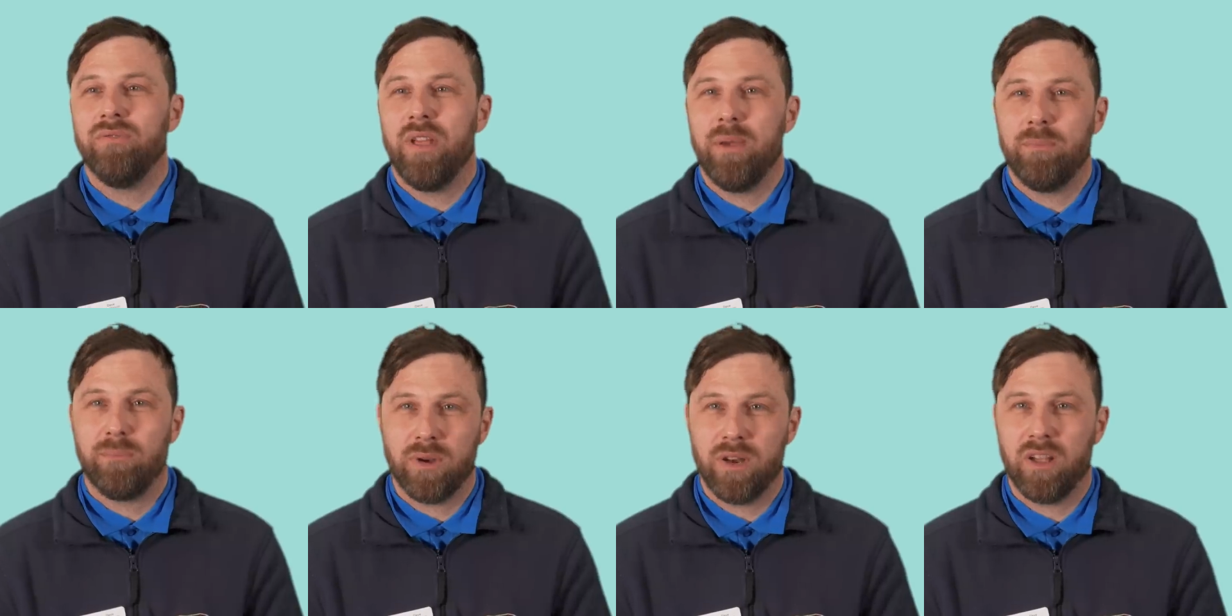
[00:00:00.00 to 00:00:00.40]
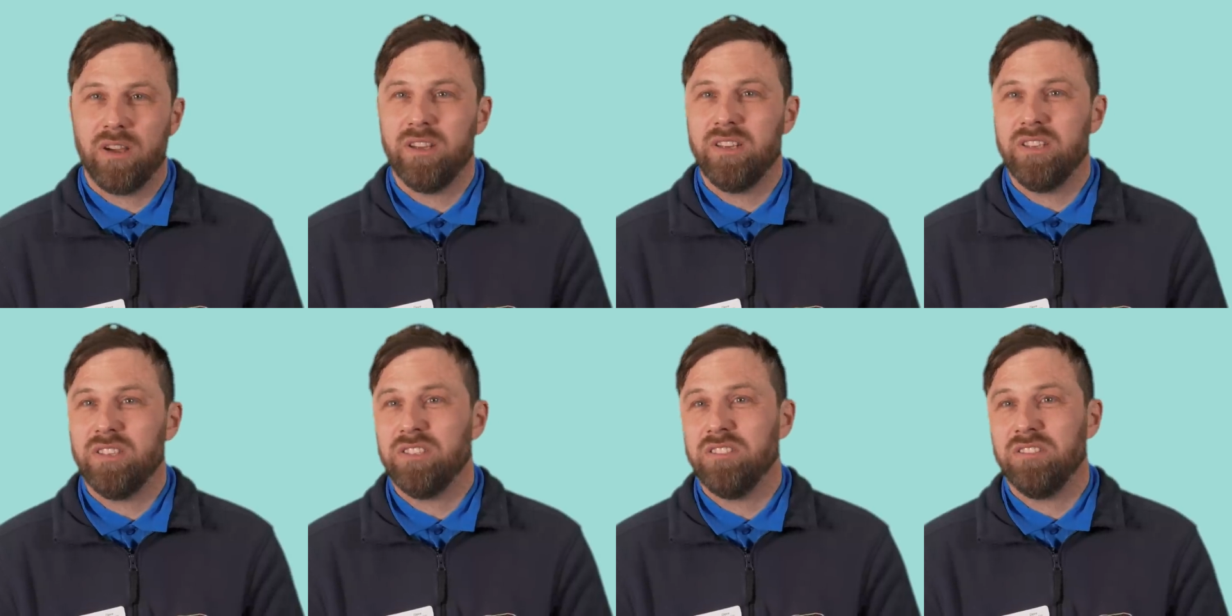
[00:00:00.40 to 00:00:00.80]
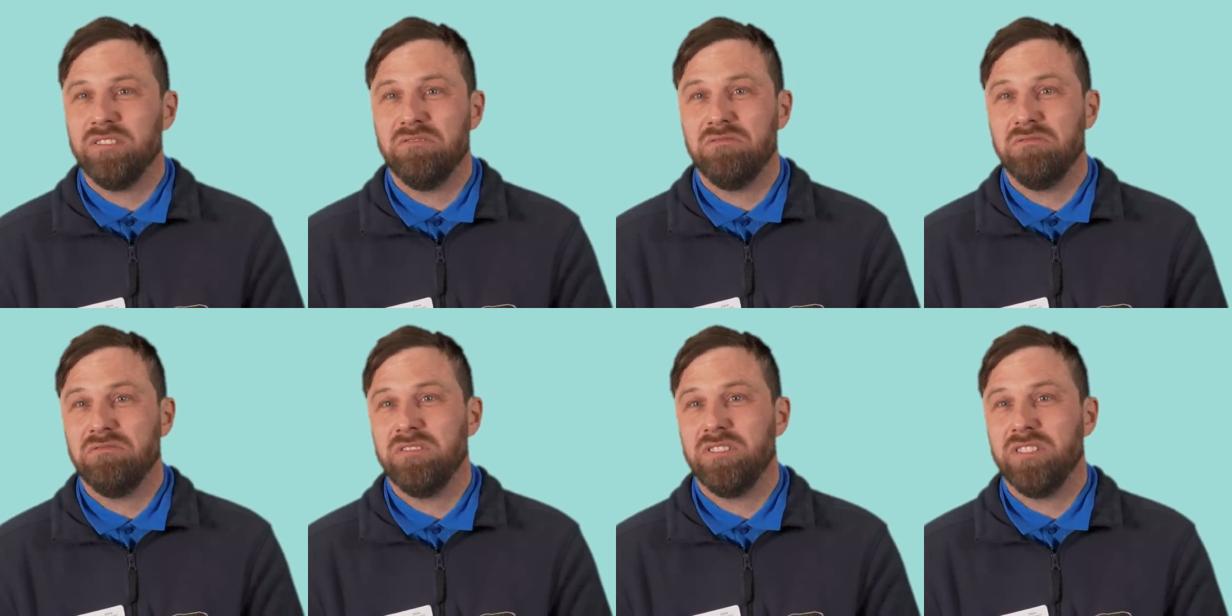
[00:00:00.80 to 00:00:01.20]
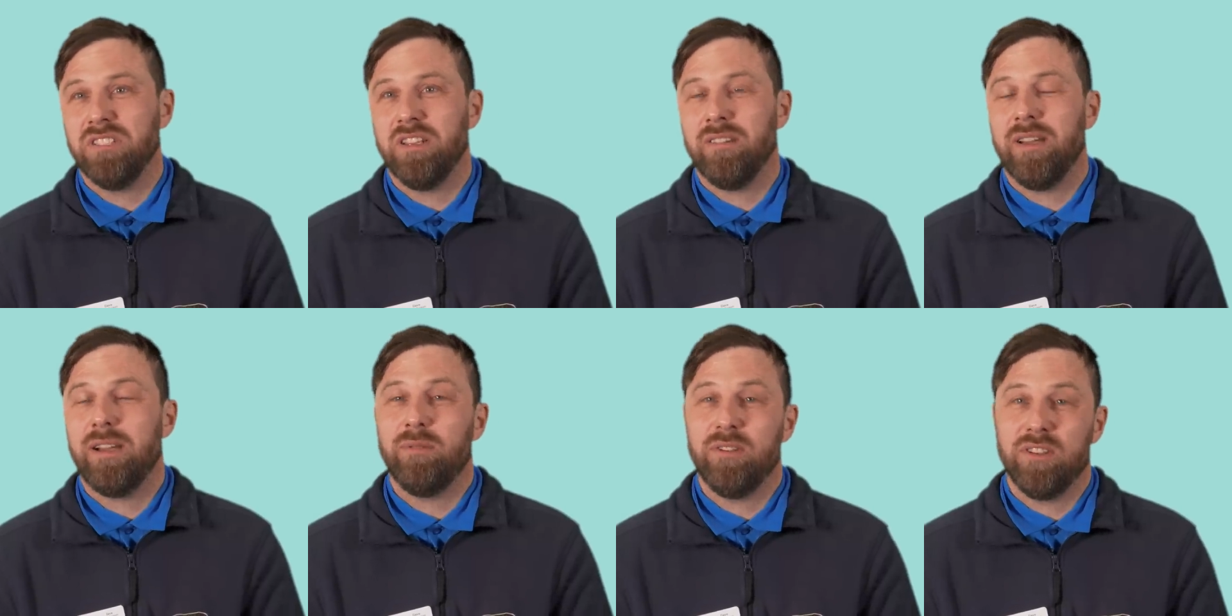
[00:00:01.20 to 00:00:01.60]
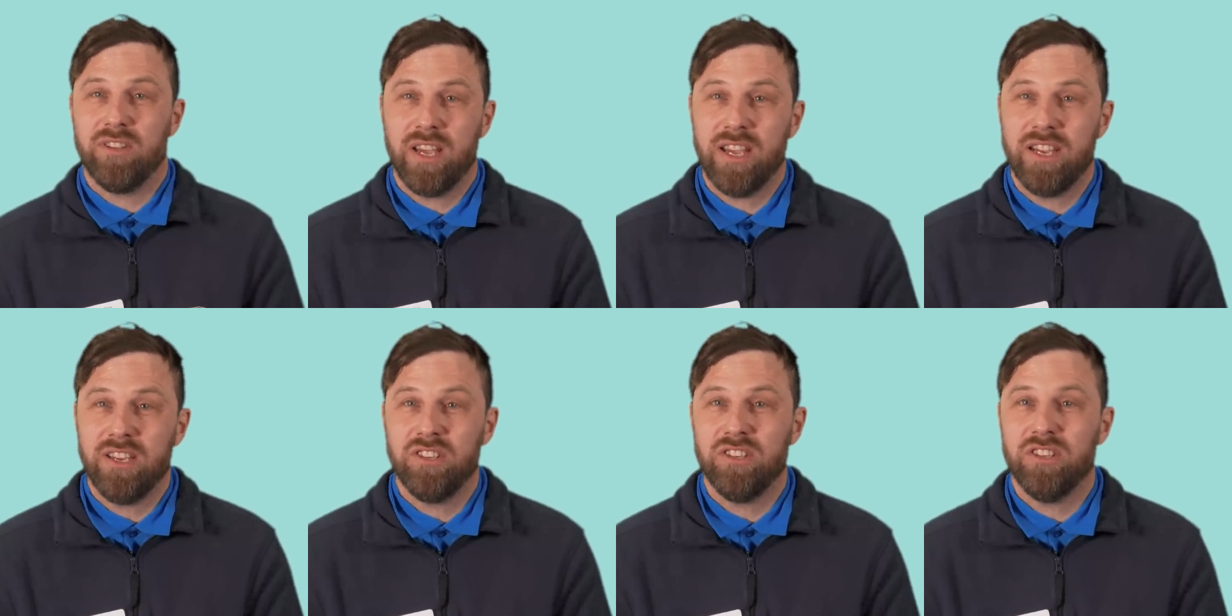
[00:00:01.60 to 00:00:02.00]
their plights and you know how
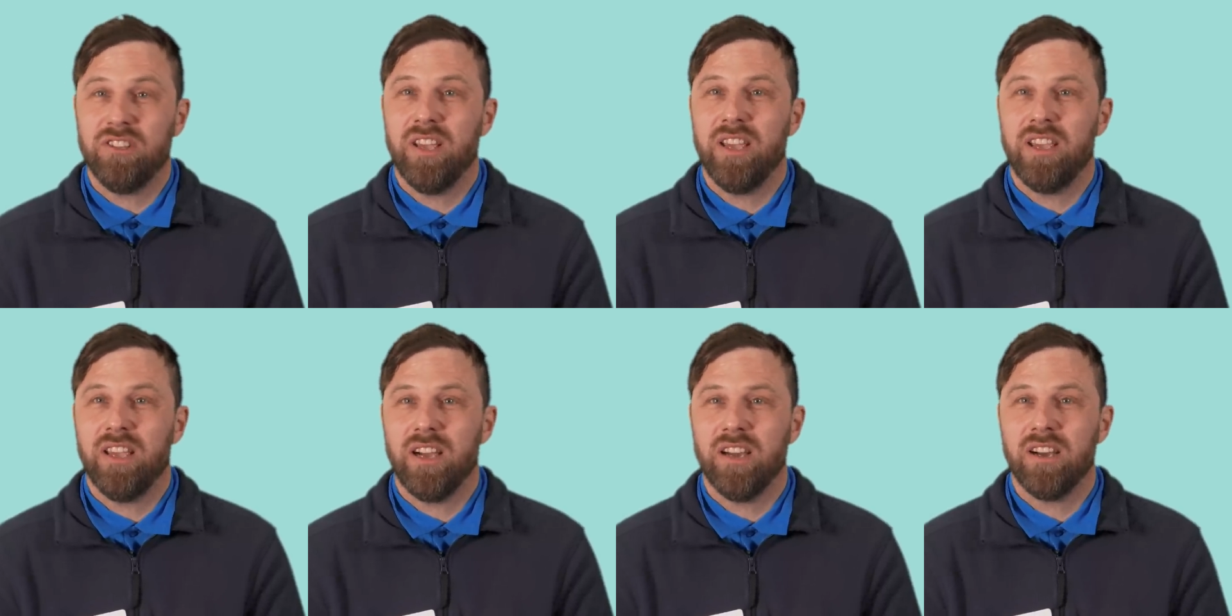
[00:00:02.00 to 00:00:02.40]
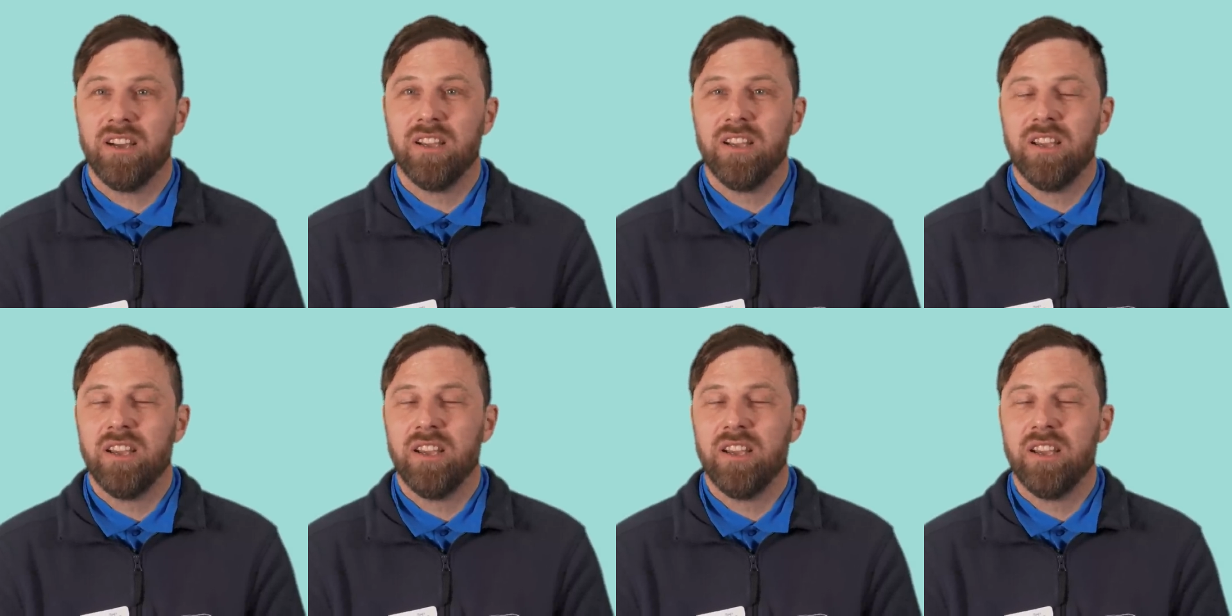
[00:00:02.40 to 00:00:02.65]
endangered they are.